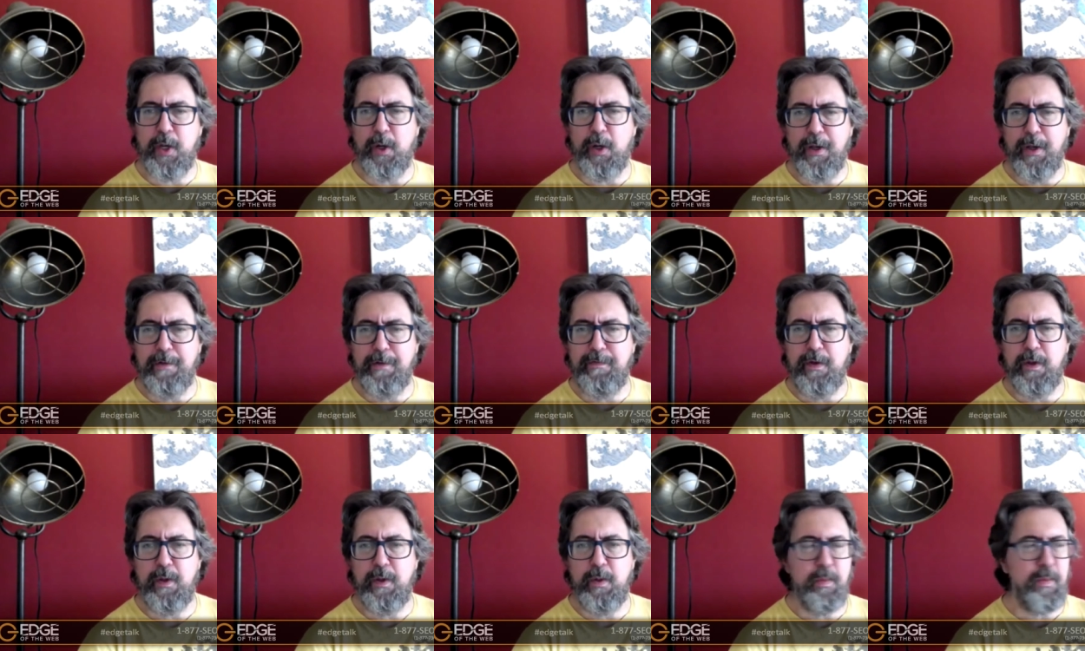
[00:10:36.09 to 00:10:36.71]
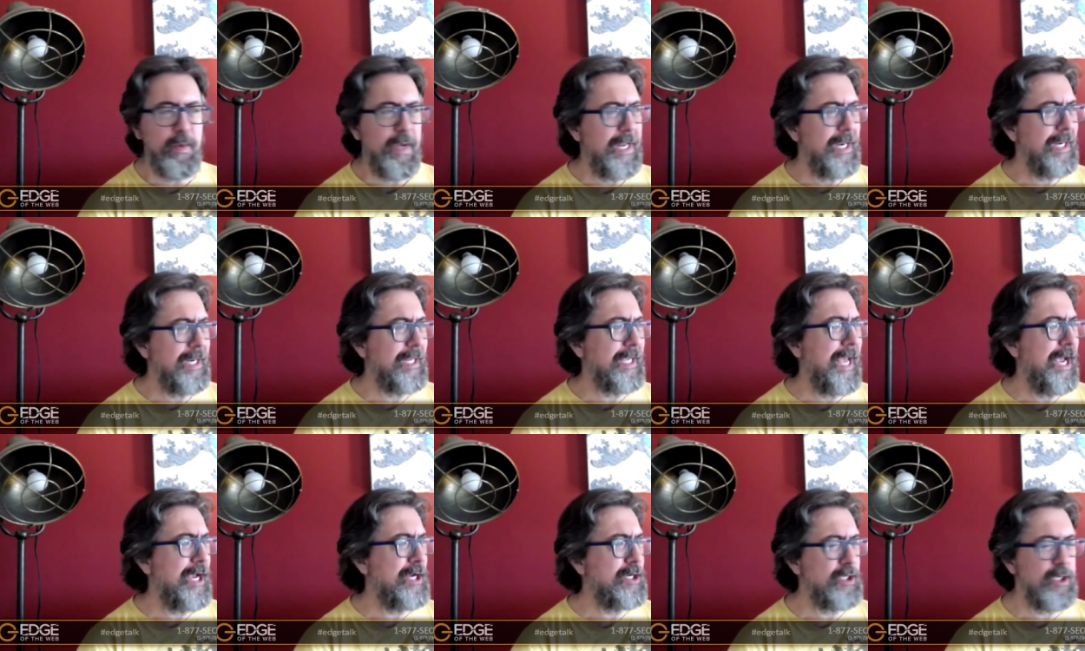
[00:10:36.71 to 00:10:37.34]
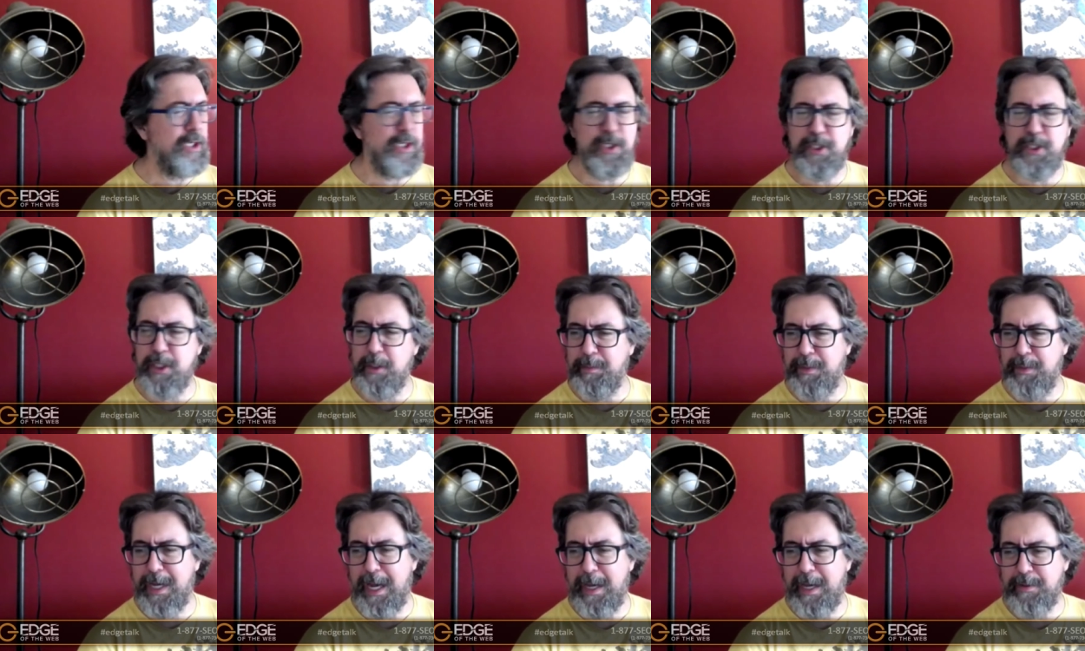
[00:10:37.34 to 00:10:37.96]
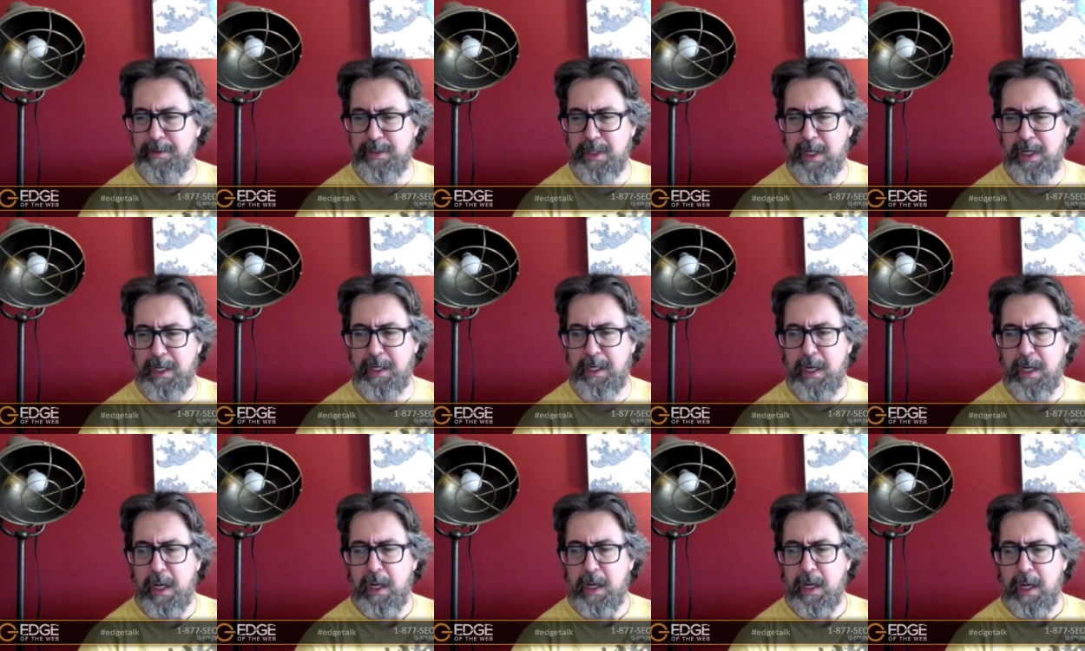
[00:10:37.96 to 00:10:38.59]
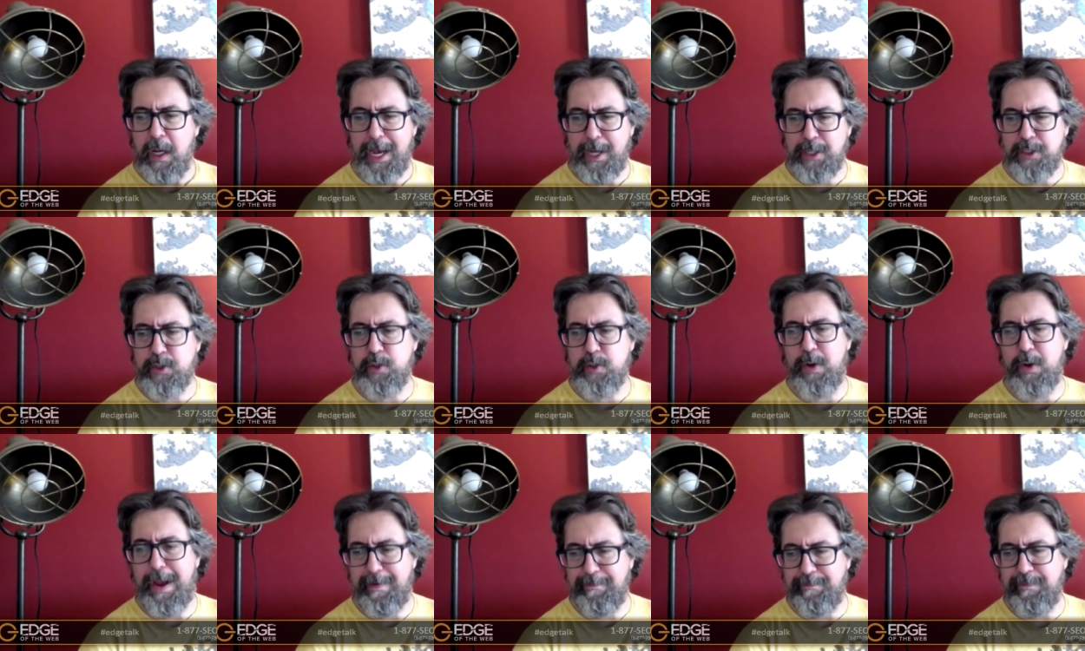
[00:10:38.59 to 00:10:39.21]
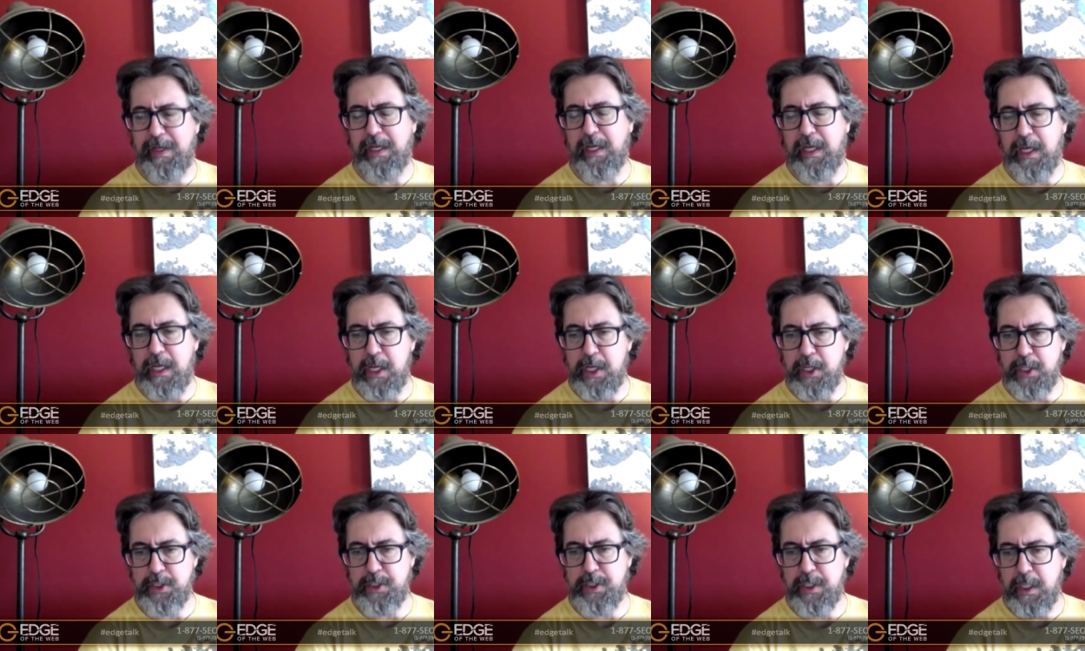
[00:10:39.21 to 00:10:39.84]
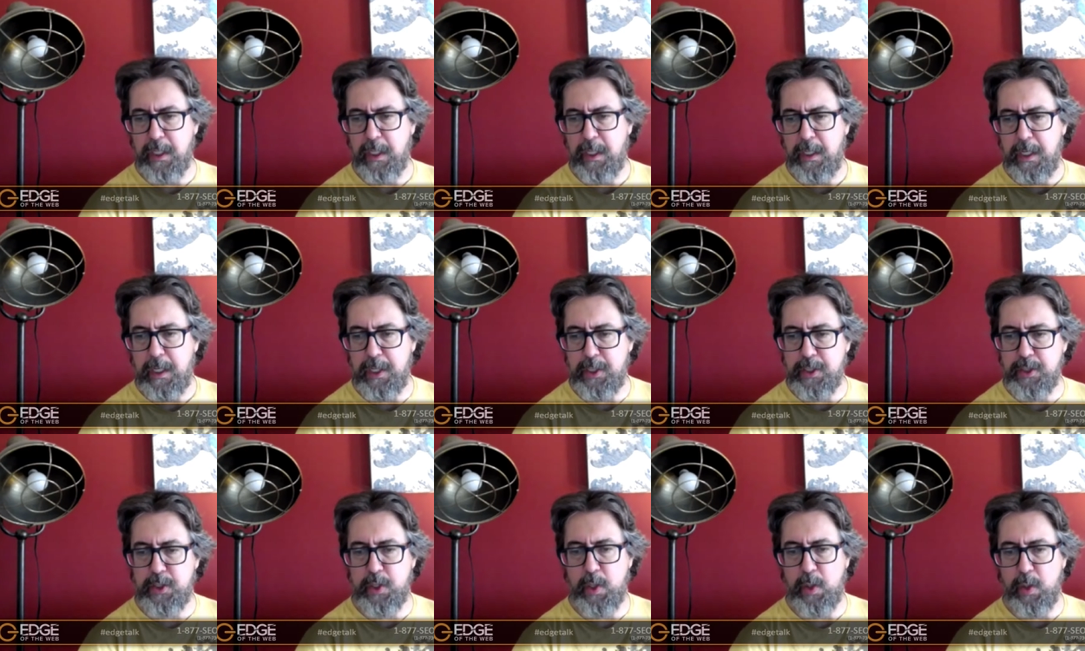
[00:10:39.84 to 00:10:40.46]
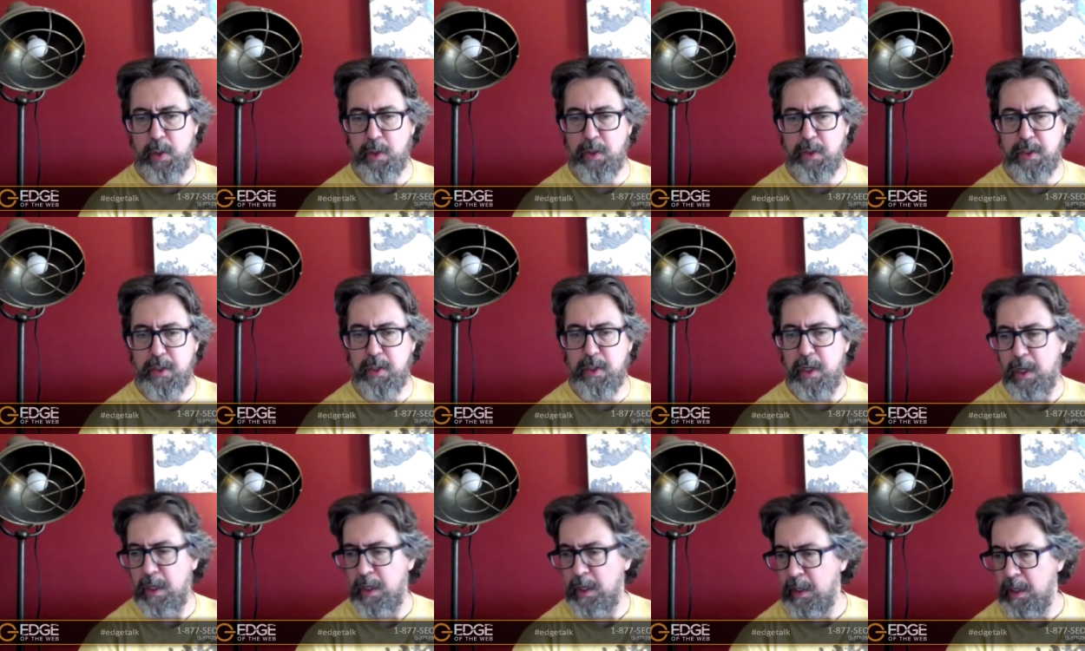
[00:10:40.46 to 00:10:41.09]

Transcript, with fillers: they'll give you indications sometimes on how traffic is in certain